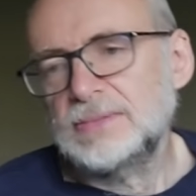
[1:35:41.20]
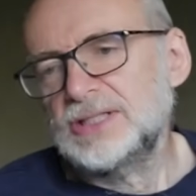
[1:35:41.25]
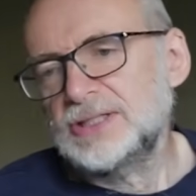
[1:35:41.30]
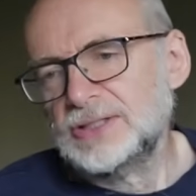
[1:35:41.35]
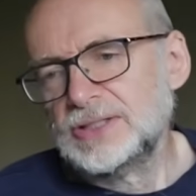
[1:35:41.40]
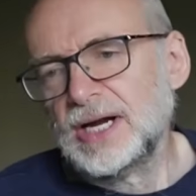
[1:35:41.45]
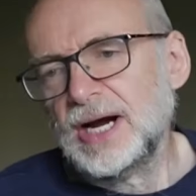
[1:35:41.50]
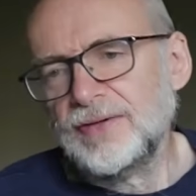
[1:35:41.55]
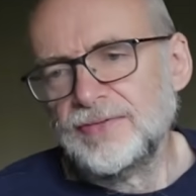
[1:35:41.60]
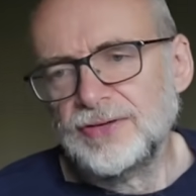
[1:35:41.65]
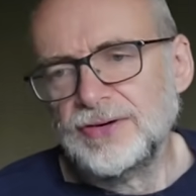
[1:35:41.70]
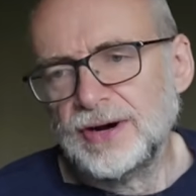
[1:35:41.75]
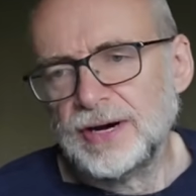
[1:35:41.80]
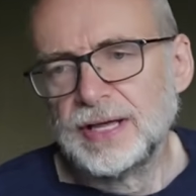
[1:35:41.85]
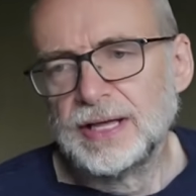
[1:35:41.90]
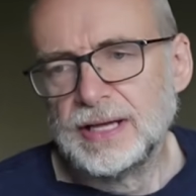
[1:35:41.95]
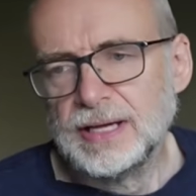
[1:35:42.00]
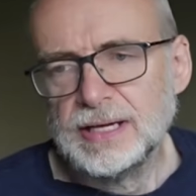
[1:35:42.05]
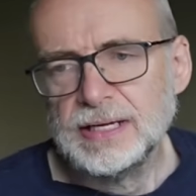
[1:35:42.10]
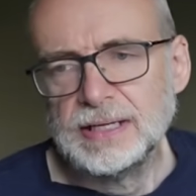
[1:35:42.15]

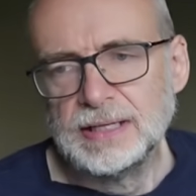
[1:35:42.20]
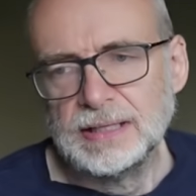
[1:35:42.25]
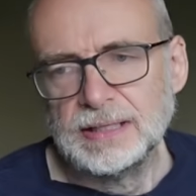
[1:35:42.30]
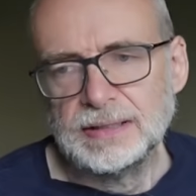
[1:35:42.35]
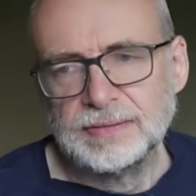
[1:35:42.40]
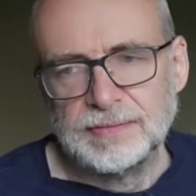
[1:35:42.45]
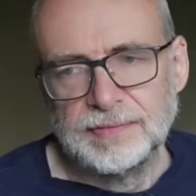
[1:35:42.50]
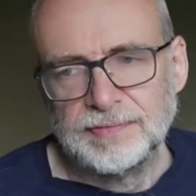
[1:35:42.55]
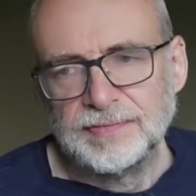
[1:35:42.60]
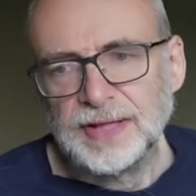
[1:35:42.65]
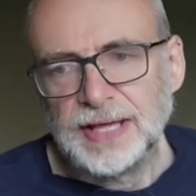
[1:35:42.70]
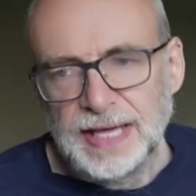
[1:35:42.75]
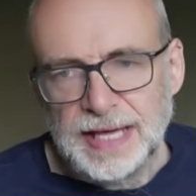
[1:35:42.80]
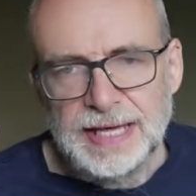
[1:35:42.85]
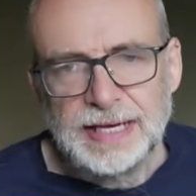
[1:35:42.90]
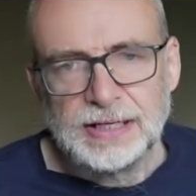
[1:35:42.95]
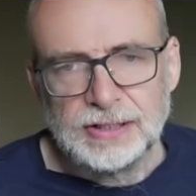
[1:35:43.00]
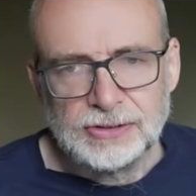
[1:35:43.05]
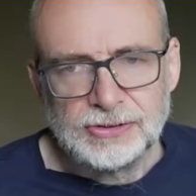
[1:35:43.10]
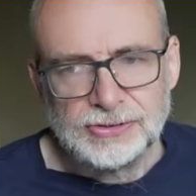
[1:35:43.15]
discovering the
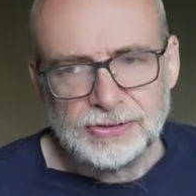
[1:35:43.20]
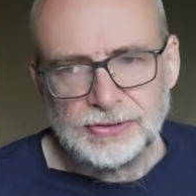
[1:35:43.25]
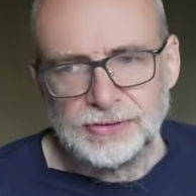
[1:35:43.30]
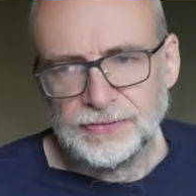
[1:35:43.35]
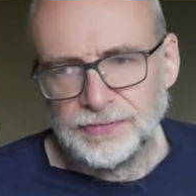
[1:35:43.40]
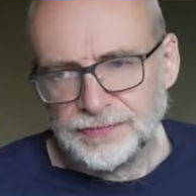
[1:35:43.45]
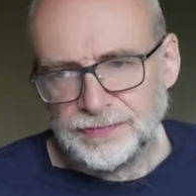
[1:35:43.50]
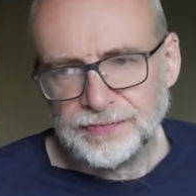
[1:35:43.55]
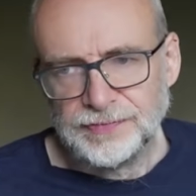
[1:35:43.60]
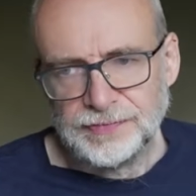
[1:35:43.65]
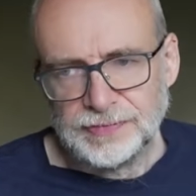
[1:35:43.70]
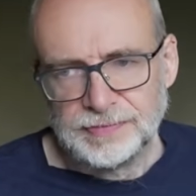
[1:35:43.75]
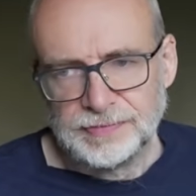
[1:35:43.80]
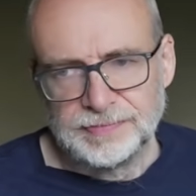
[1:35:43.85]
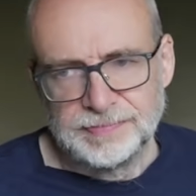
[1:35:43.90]
inner truth,